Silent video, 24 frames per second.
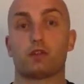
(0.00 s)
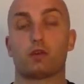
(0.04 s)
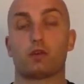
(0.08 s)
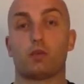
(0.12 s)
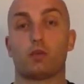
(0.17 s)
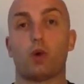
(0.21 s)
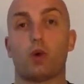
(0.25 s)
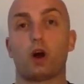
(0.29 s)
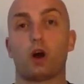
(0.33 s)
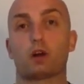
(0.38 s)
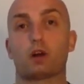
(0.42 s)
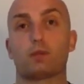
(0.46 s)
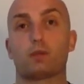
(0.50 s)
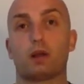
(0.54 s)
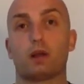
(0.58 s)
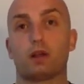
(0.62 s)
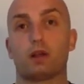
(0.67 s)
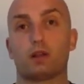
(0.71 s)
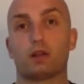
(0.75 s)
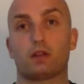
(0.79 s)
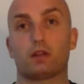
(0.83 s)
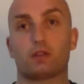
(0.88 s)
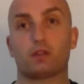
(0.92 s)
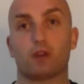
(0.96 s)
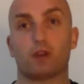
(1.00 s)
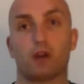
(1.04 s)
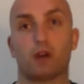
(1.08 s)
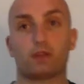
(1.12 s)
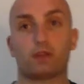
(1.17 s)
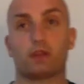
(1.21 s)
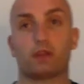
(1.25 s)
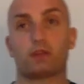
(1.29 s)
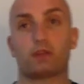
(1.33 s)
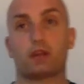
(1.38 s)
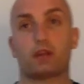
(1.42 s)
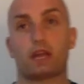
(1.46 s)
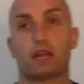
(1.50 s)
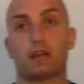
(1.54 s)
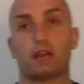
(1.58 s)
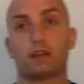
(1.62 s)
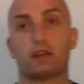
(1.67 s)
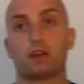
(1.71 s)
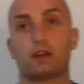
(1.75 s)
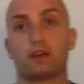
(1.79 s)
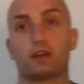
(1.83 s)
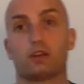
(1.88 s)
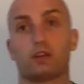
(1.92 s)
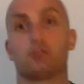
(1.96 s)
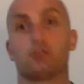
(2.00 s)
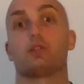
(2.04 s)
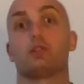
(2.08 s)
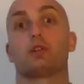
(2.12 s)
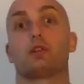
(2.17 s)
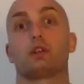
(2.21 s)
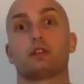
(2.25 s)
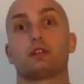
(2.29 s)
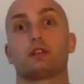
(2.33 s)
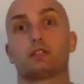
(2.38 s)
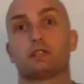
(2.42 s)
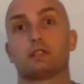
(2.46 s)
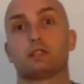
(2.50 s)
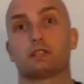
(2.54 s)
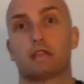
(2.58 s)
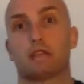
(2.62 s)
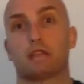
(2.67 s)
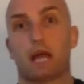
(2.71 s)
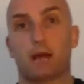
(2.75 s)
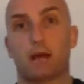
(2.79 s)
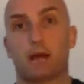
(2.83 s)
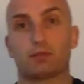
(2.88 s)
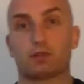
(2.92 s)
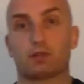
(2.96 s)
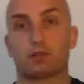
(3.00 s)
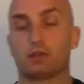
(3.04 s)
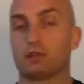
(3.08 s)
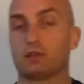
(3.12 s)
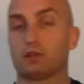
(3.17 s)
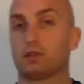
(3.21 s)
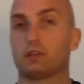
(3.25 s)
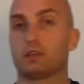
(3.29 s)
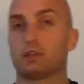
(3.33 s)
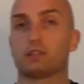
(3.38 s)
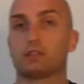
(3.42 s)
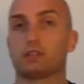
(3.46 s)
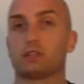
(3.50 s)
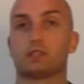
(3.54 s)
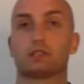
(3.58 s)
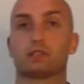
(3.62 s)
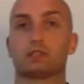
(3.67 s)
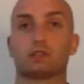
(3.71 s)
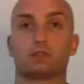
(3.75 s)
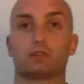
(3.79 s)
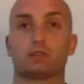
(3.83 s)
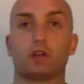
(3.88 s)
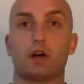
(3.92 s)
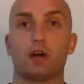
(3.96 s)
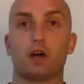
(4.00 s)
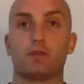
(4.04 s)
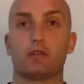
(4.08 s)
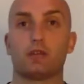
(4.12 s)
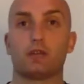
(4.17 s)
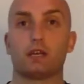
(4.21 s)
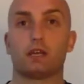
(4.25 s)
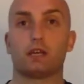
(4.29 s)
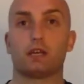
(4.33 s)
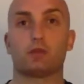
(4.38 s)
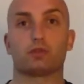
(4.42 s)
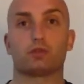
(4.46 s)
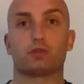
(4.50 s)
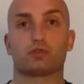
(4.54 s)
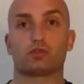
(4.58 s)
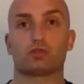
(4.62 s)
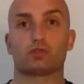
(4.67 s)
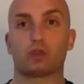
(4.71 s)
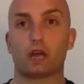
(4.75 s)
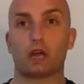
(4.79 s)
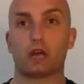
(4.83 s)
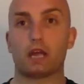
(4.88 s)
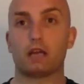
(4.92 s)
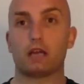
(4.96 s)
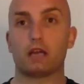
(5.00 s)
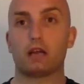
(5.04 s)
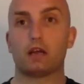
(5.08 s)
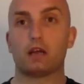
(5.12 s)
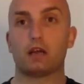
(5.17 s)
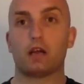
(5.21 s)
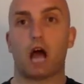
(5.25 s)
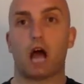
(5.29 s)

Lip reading: The watermelon, on the other hand, delicious, absolutely delicious. Loved it. It was great.